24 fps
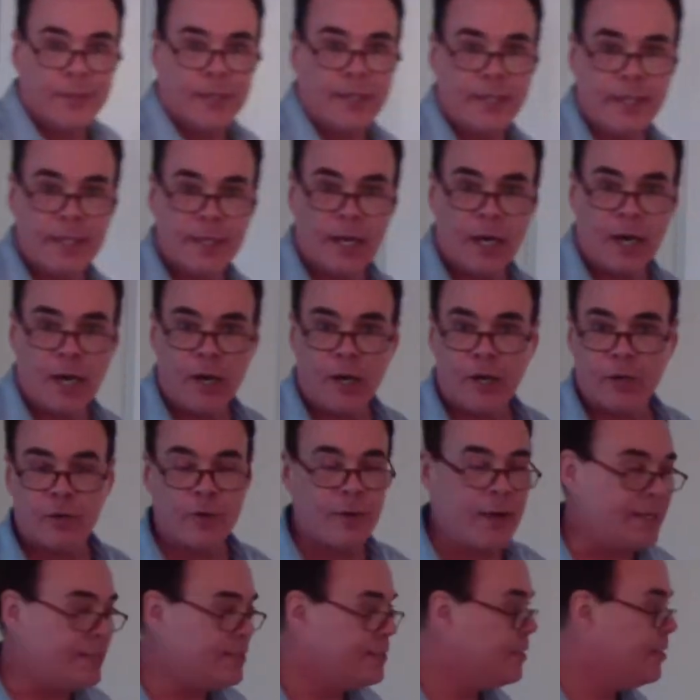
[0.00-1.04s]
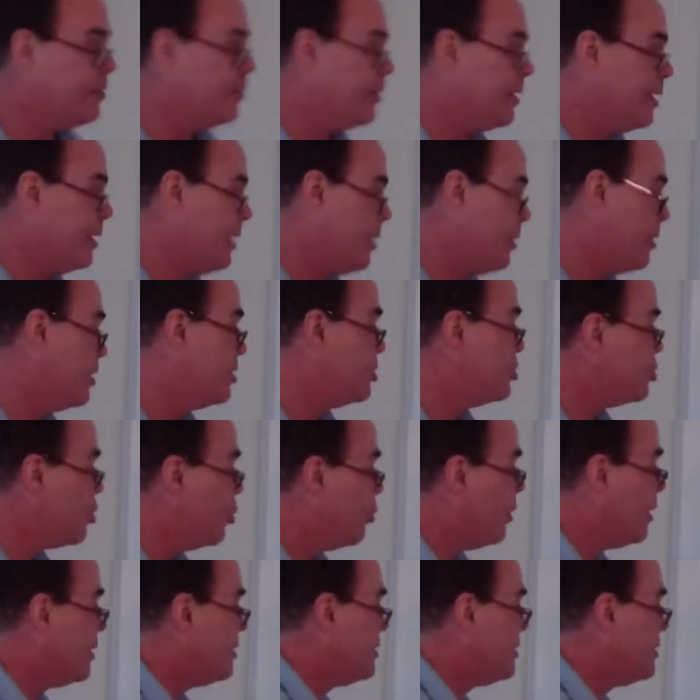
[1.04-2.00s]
in our criteria here. And so what